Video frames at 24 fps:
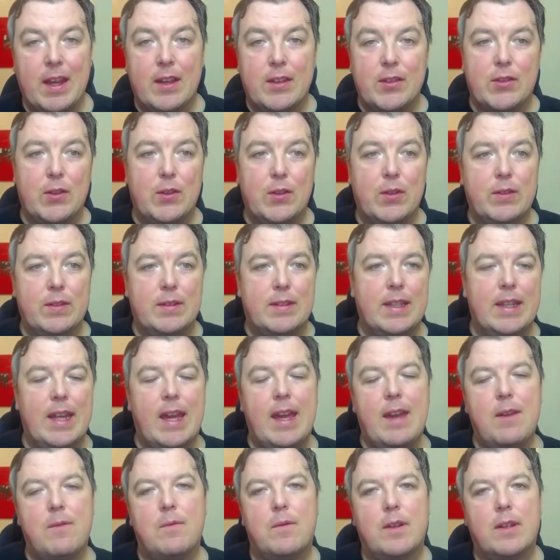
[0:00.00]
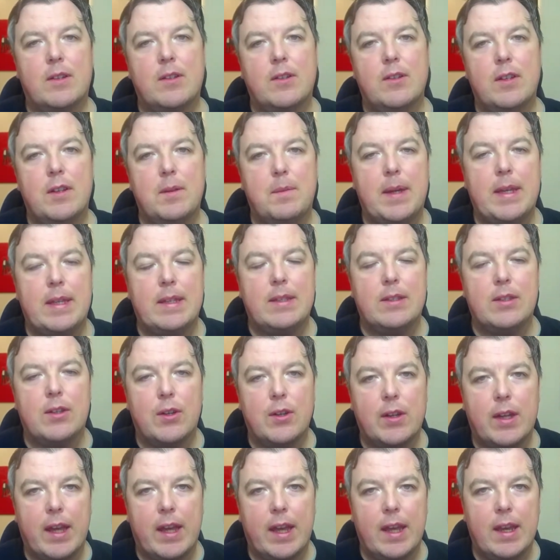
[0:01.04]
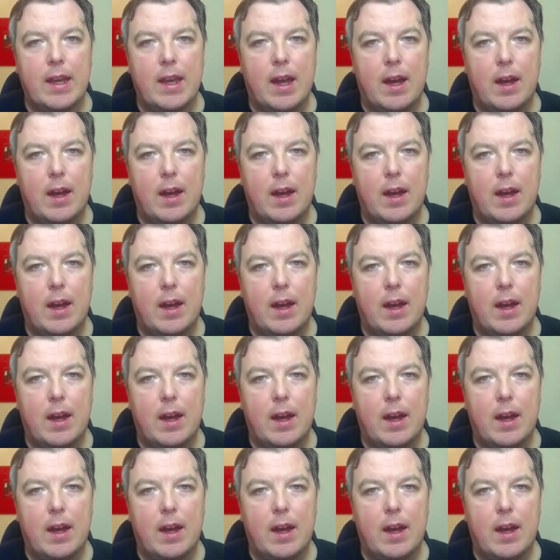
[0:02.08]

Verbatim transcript: So today we're going to be talking